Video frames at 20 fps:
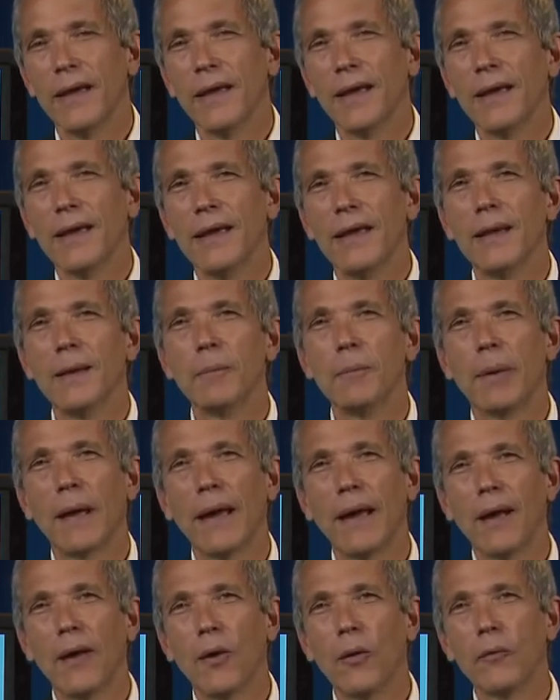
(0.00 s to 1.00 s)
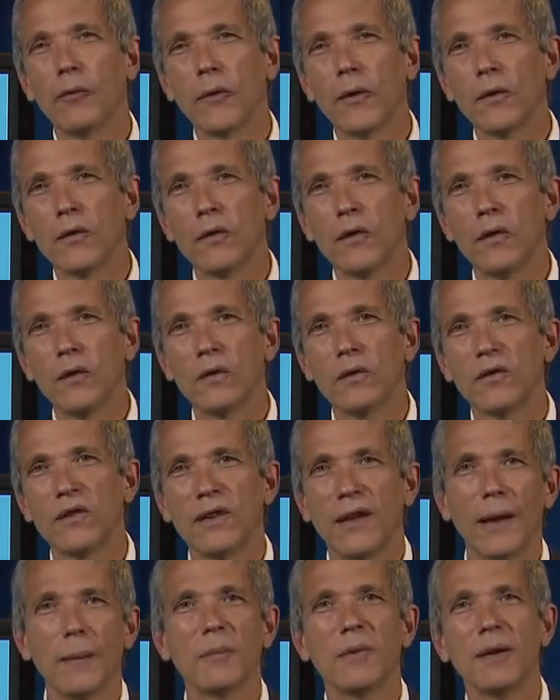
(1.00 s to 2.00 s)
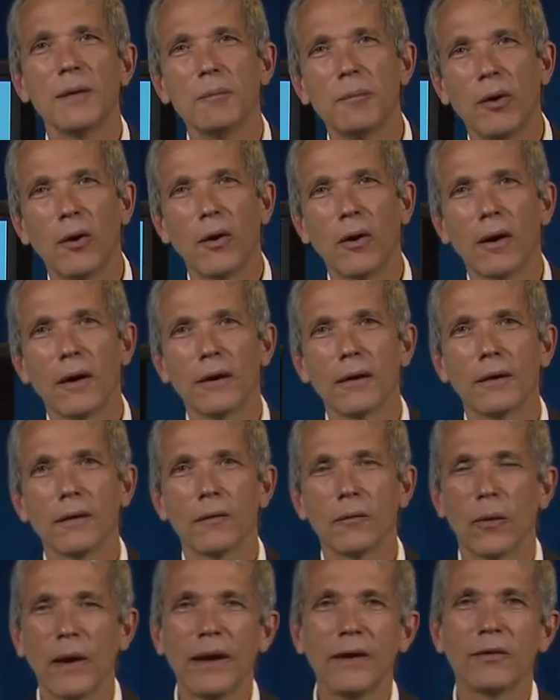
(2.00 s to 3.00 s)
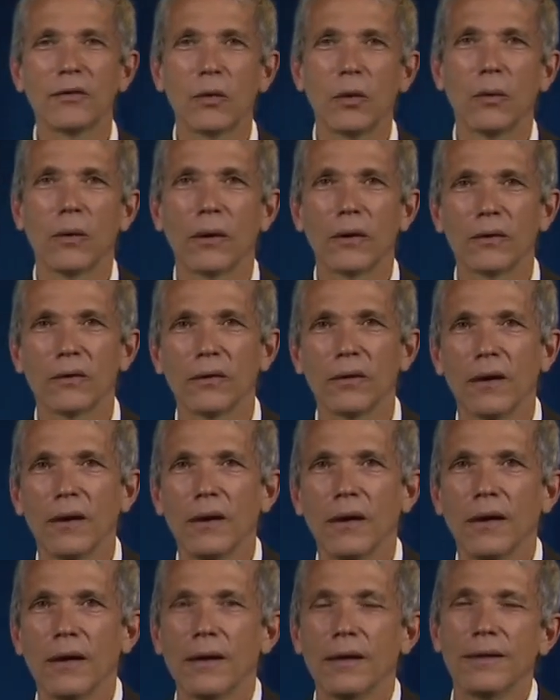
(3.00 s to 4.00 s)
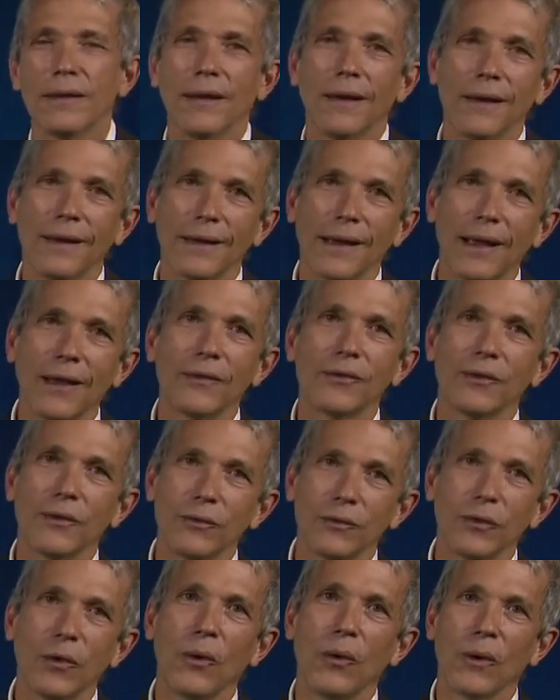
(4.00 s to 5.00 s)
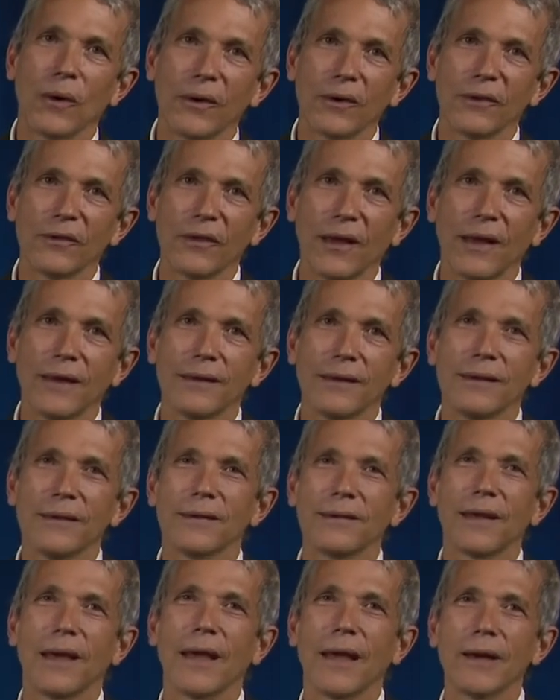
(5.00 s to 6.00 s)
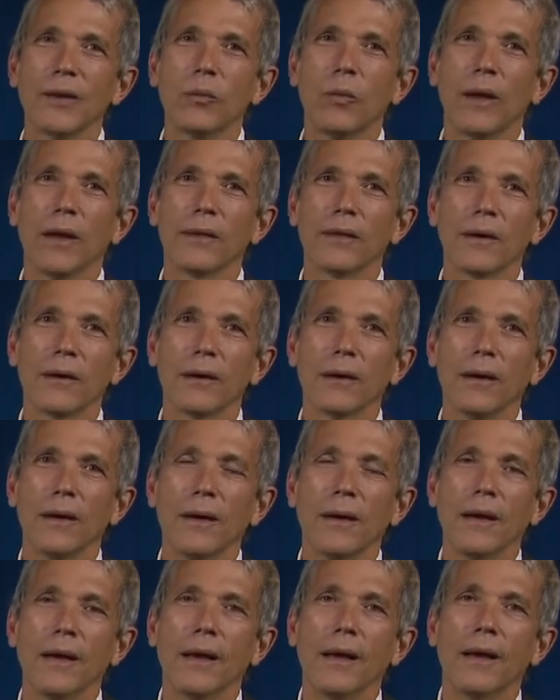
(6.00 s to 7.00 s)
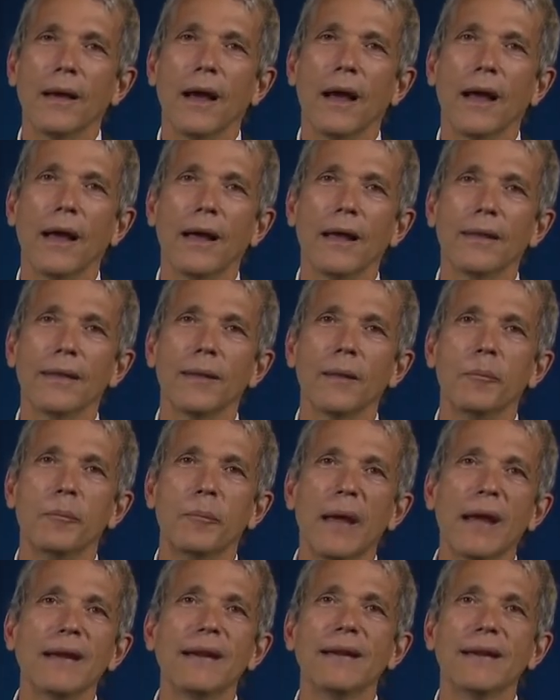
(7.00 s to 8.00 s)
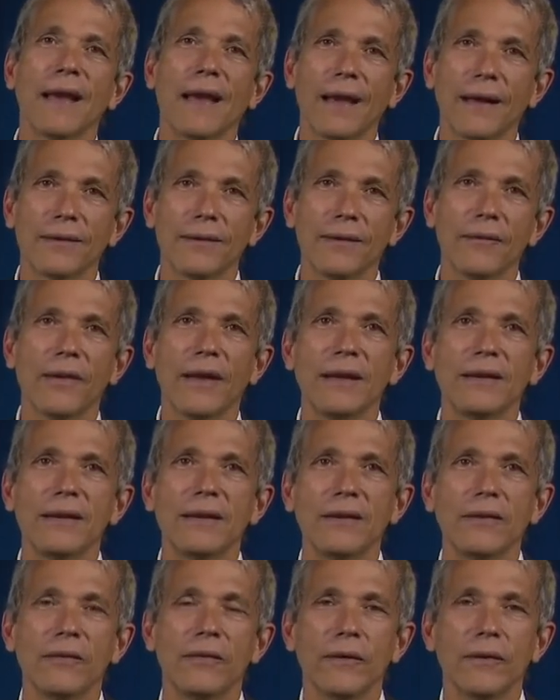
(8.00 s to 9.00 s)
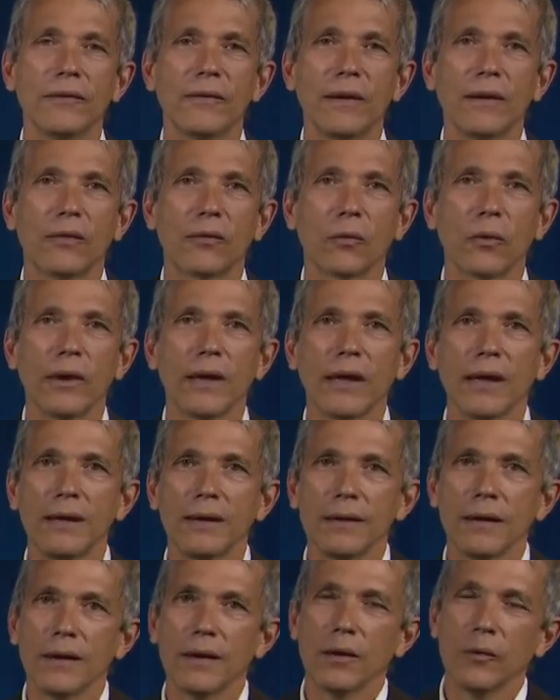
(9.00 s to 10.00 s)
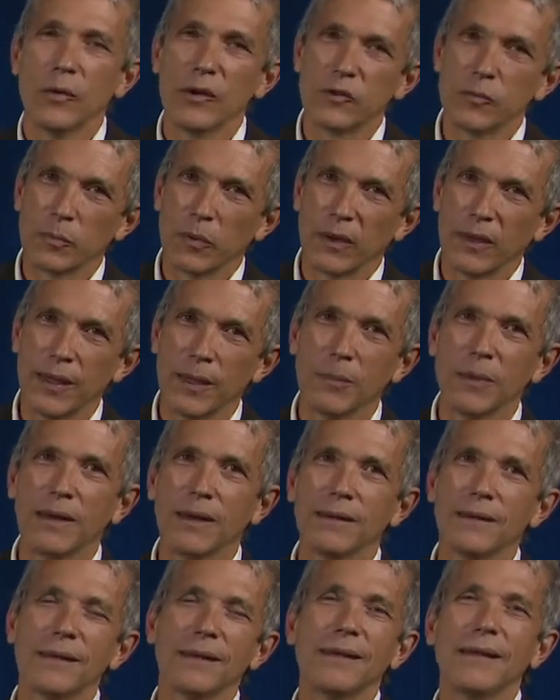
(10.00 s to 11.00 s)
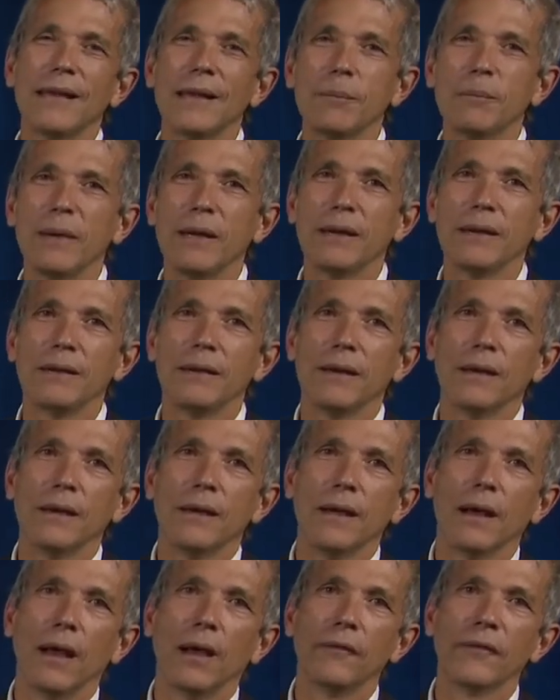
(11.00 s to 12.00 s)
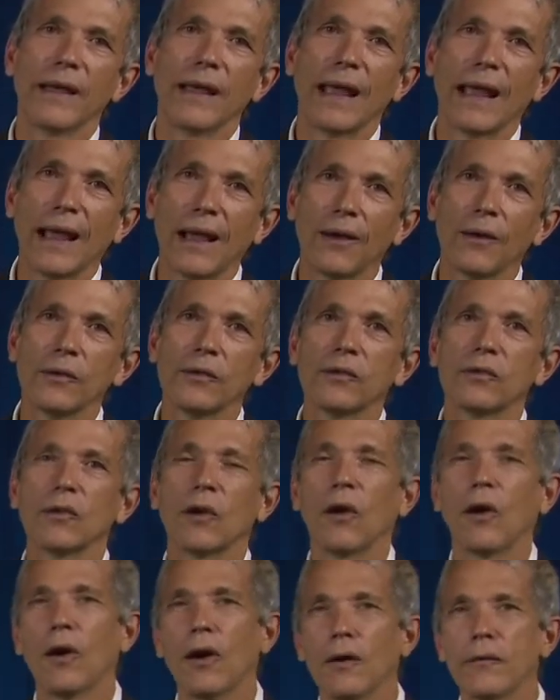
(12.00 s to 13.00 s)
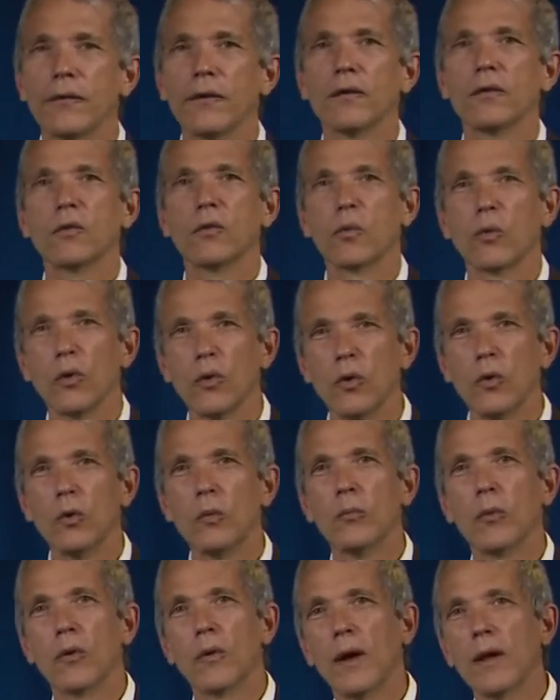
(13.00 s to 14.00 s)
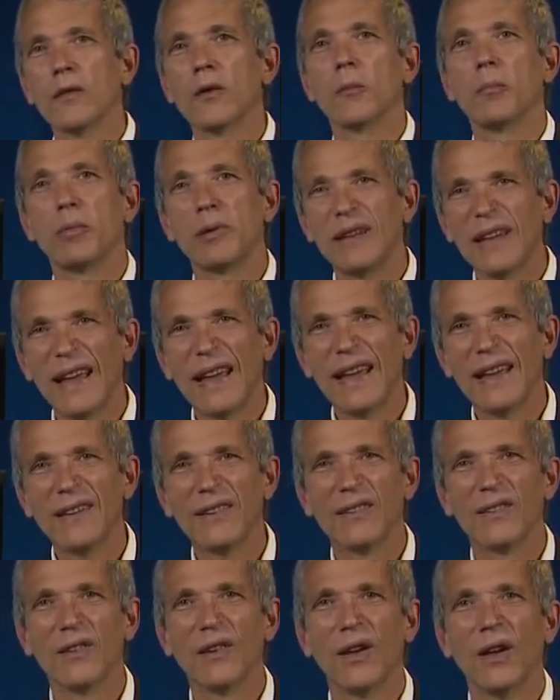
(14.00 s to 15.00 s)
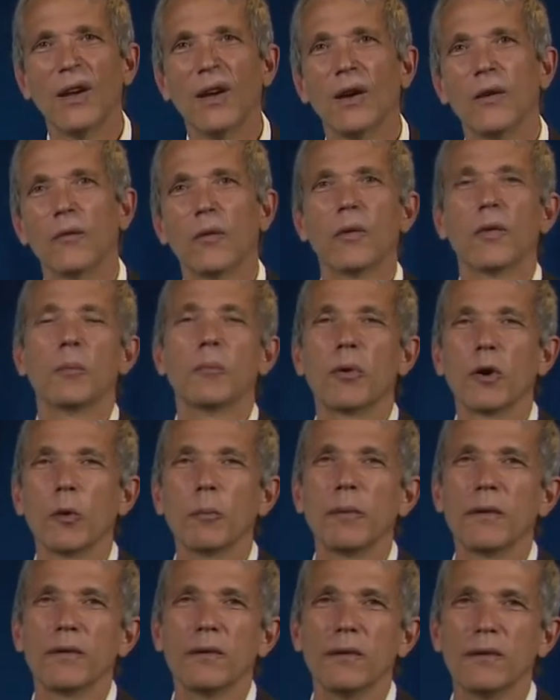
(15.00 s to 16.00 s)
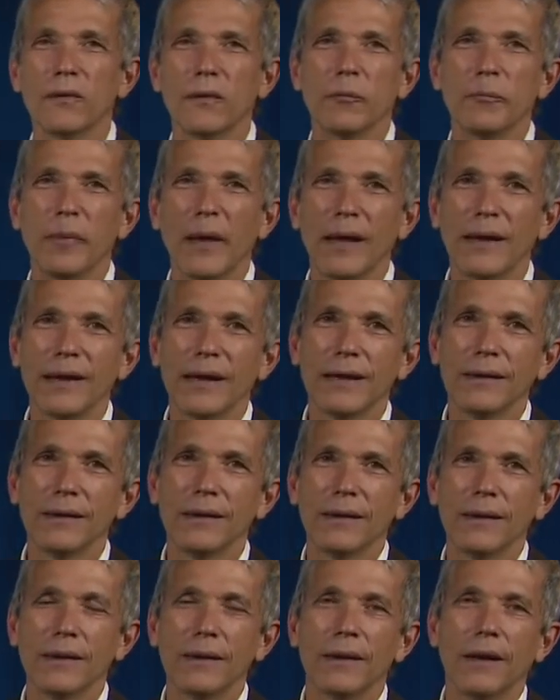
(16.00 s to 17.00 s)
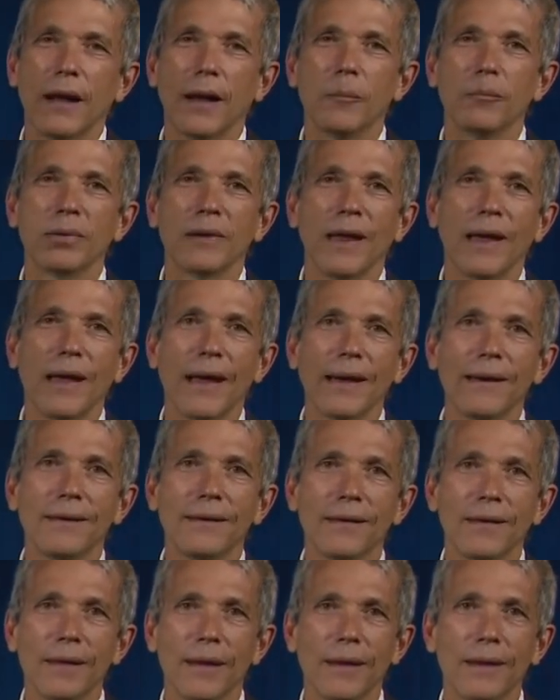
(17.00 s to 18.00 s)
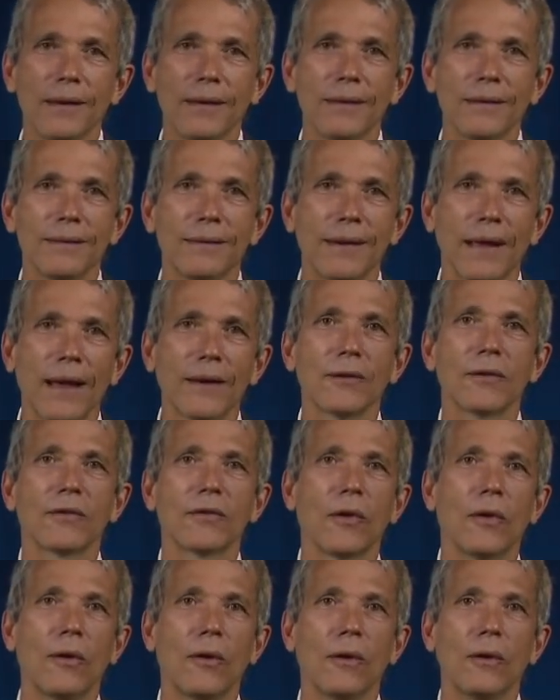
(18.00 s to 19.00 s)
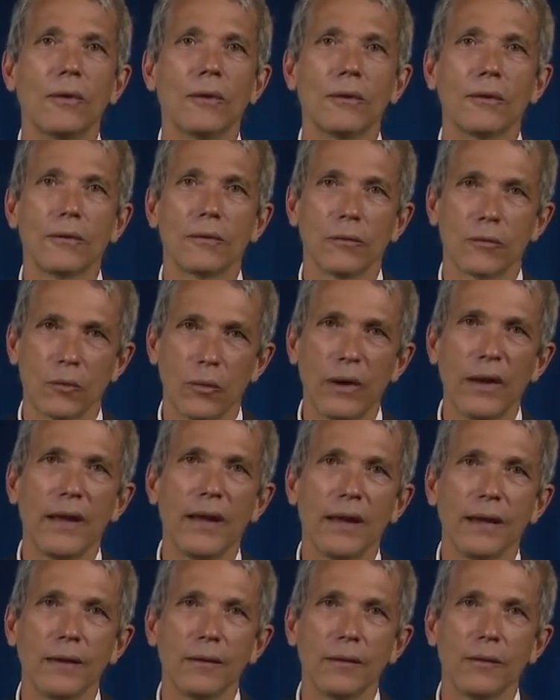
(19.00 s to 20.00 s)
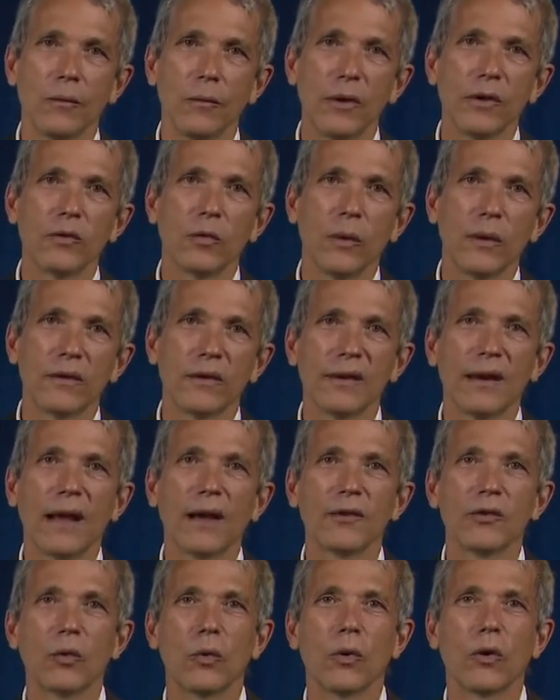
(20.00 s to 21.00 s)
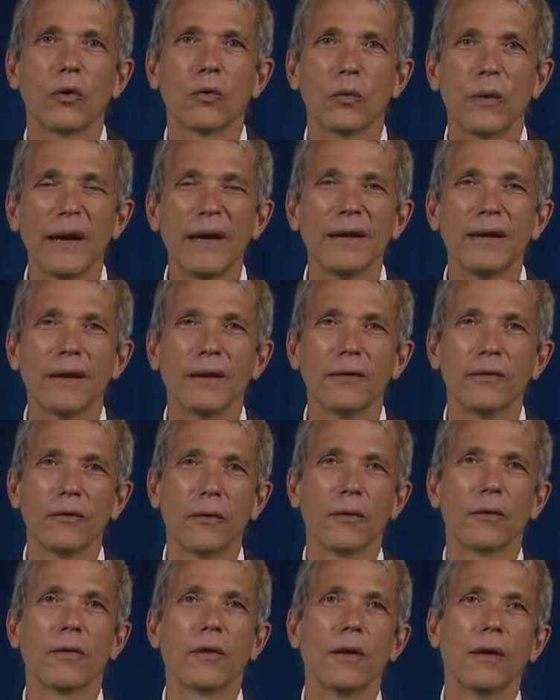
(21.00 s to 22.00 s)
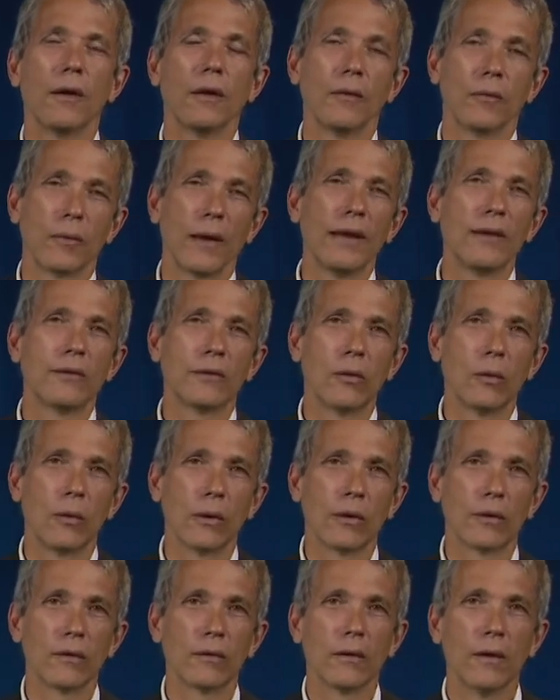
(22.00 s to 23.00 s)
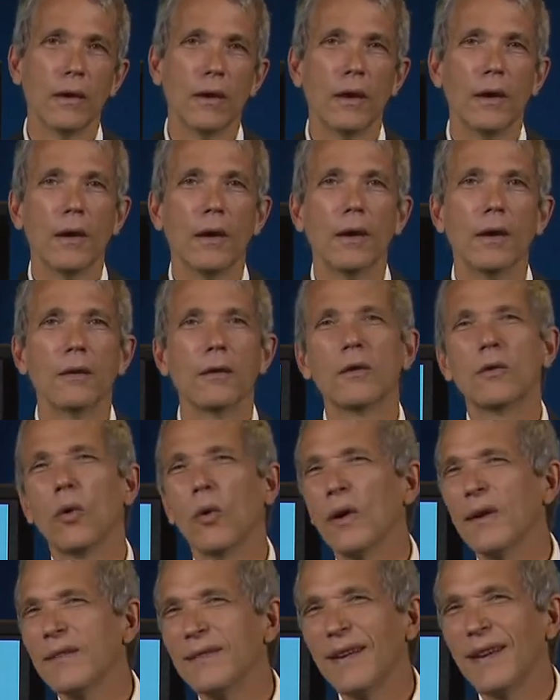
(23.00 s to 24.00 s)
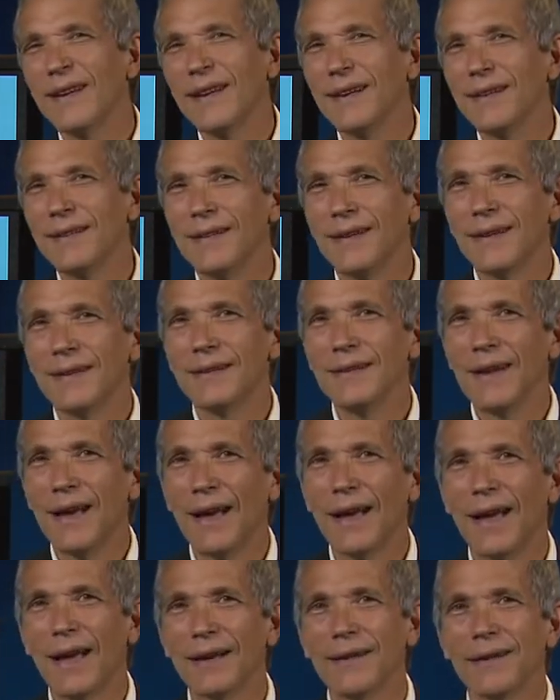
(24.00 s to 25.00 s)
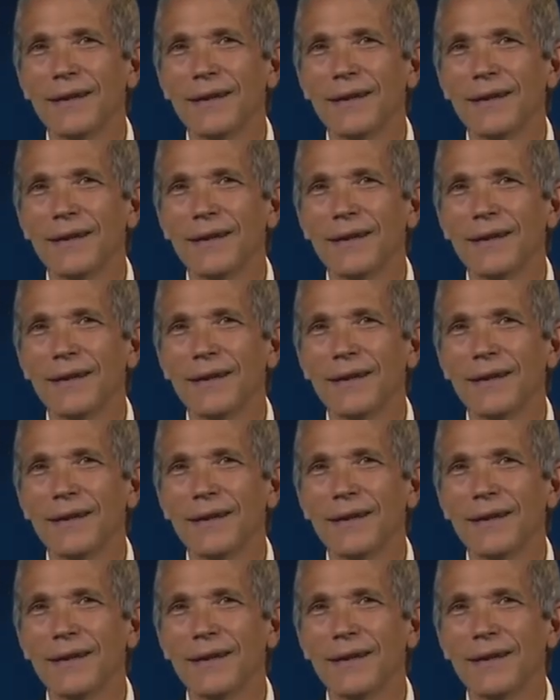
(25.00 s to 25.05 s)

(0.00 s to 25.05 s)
in Powell versus Kempton Park racecourse, the House of Lords had to decide whether uh, the Betting Act of 1853, which prohibited the keeping of a house, office, room, or other place for the purposes of betting, applied to the Tattersall's Ring, which was an outdoor arena for the racecourse. The court said it did not,